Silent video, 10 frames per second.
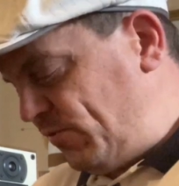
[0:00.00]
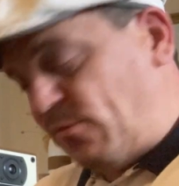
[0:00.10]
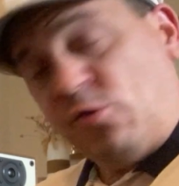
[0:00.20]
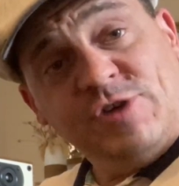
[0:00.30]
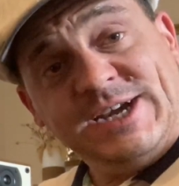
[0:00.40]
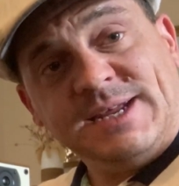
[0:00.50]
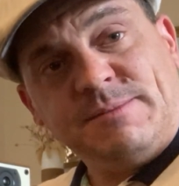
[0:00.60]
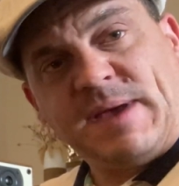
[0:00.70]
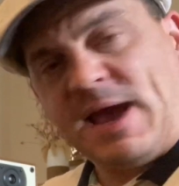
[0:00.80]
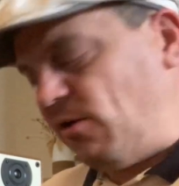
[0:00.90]

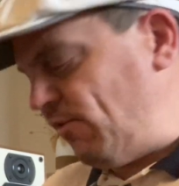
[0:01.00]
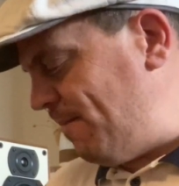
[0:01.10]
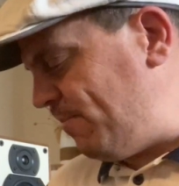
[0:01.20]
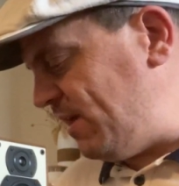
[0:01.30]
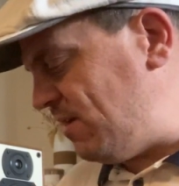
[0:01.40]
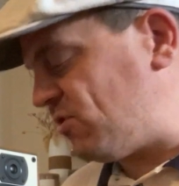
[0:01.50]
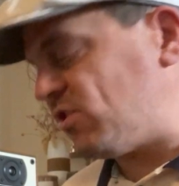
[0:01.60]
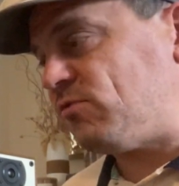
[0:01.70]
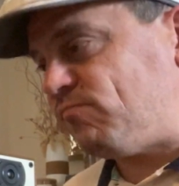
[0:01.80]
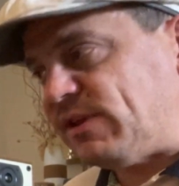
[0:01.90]
Meridian power amp is
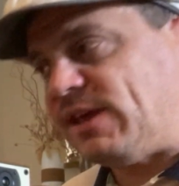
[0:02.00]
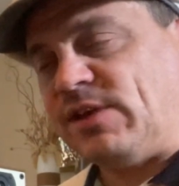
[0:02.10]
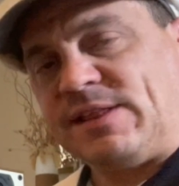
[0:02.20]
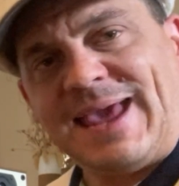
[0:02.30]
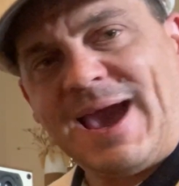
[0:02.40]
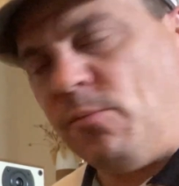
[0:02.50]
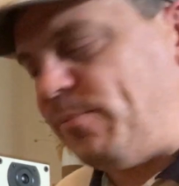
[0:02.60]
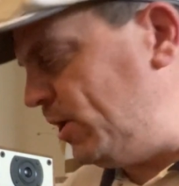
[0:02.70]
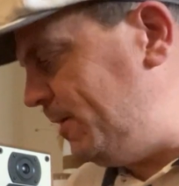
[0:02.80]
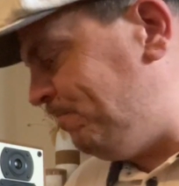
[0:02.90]
giving the
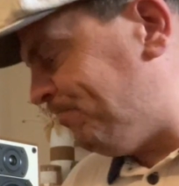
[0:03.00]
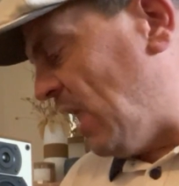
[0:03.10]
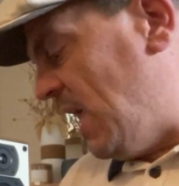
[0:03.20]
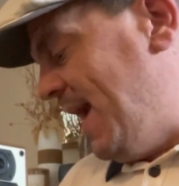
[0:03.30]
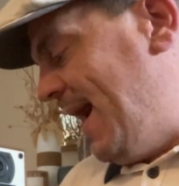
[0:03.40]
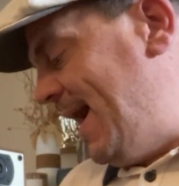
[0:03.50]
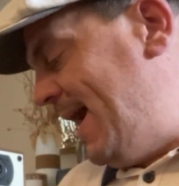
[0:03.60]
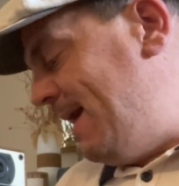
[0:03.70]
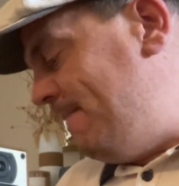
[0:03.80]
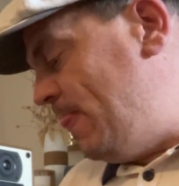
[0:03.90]
output,
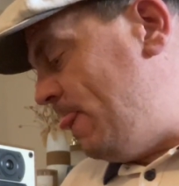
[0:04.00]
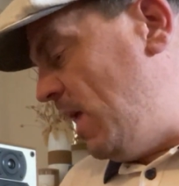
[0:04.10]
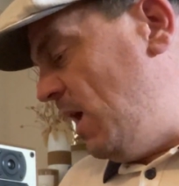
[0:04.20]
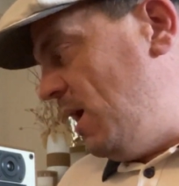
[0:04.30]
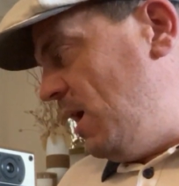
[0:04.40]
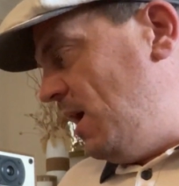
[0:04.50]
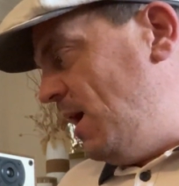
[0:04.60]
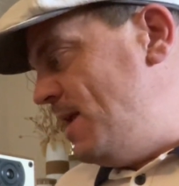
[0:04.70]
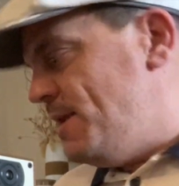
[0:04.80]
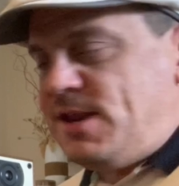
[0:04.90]

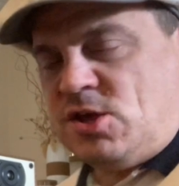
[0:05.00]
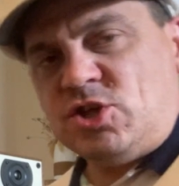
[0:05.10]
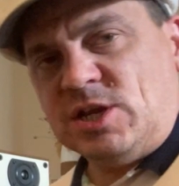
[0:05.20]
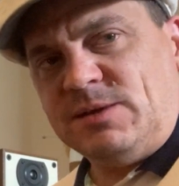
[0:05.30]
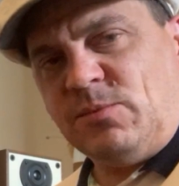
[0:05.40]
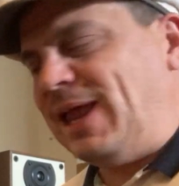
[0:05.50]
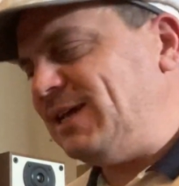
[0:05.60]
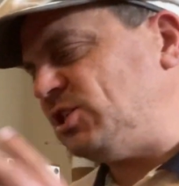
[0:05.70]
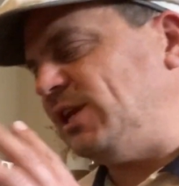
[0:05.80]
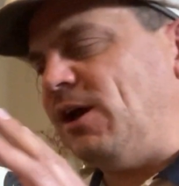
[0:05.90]
Initially, well,
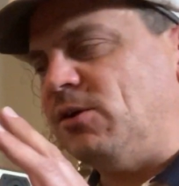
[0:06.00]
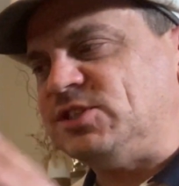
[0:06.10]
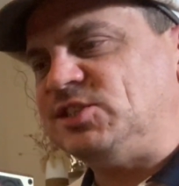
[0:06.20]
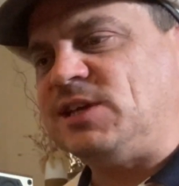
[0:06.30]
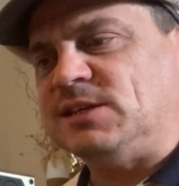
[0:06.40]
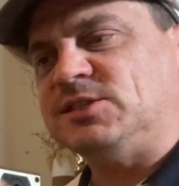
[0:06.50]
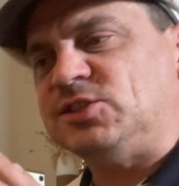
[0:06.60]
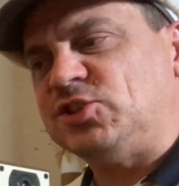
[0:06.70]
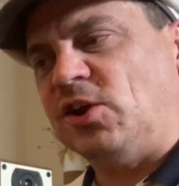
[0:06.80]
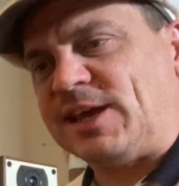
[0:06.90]
actually, I'll discuss the
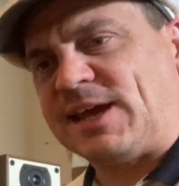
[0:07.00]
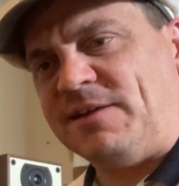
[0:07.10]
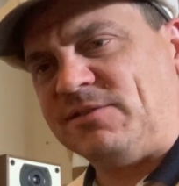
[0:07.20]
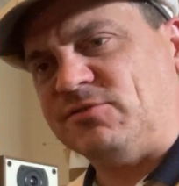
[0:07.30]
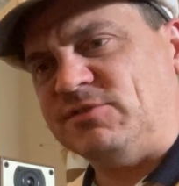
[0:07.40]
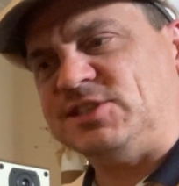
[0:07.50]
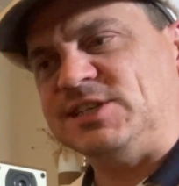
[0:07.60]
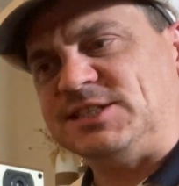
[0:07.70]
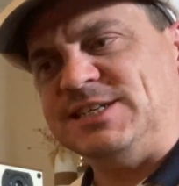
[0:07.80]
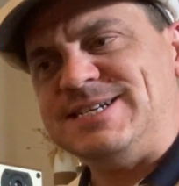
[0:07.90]
sonic
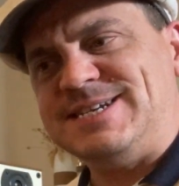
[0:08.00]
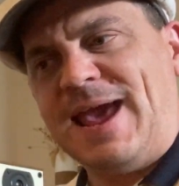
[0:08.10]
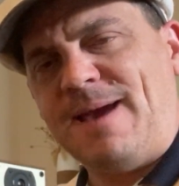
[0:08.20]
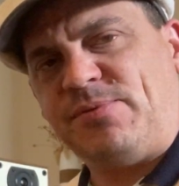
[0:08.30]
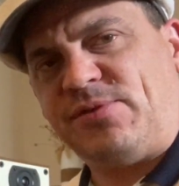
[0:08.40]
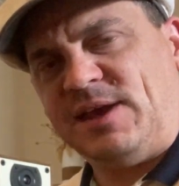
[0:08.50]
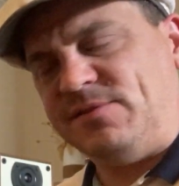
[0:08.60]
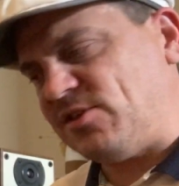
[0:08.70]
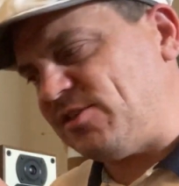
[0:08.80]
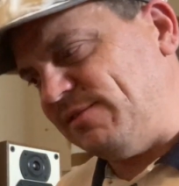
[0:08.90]
characteristics in depth in
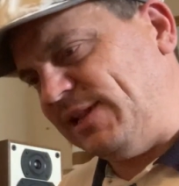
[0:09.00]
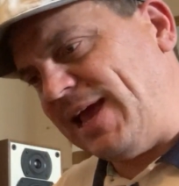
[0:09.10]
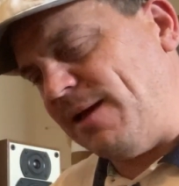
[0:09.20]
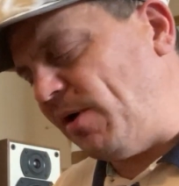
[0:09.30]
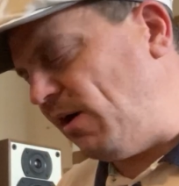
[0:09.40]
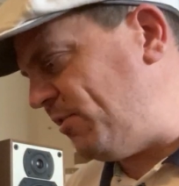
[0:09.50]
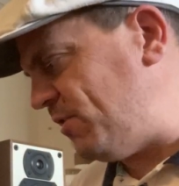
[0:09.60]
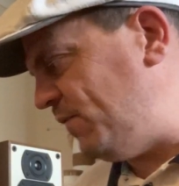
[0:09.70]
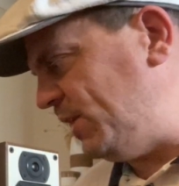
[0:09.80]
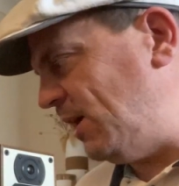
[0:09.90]
this later part of
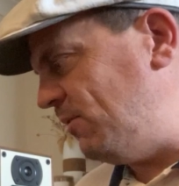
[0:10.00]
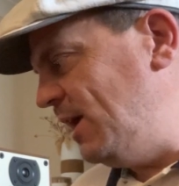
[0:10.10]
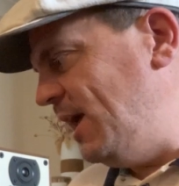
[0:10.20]
this video.